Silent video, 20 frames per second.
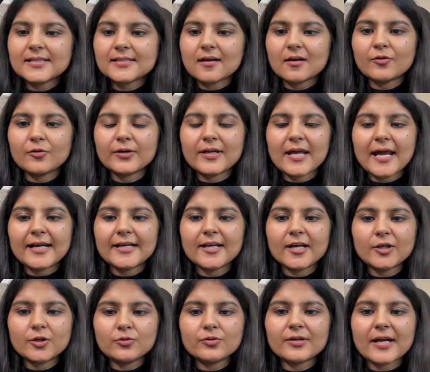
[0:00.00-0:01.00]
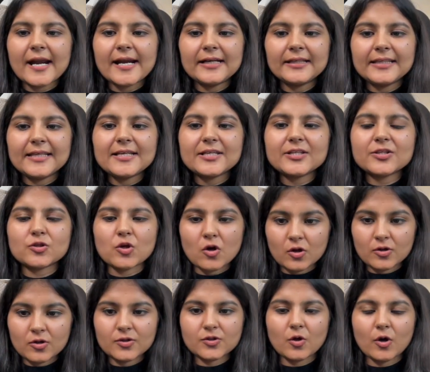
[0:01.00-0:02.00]
a good idea to write these
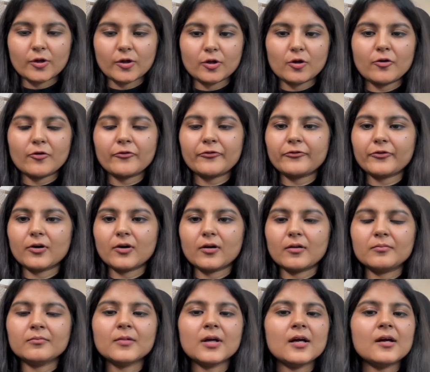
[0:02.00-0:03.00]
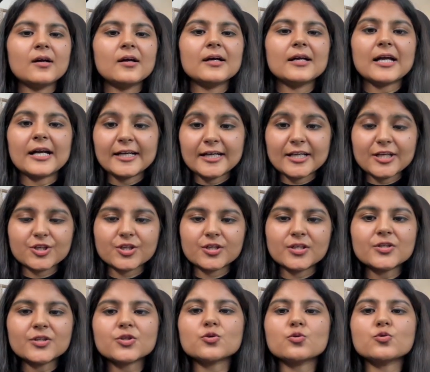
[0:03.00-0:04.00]
sort of
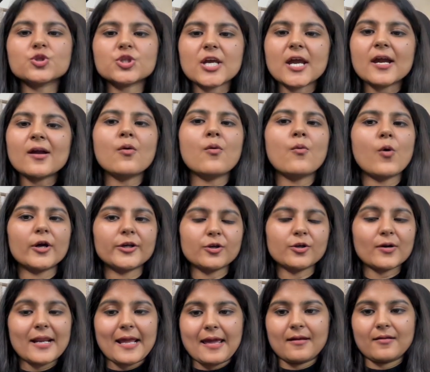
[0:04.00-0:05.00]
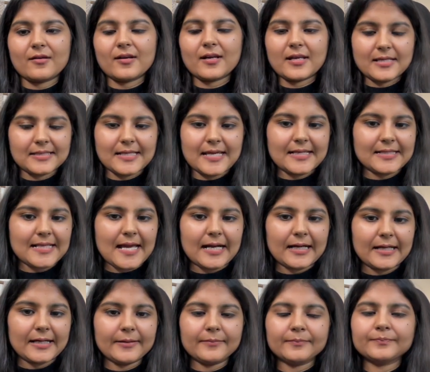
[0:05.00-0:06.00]
conditions to check what your error is exactly.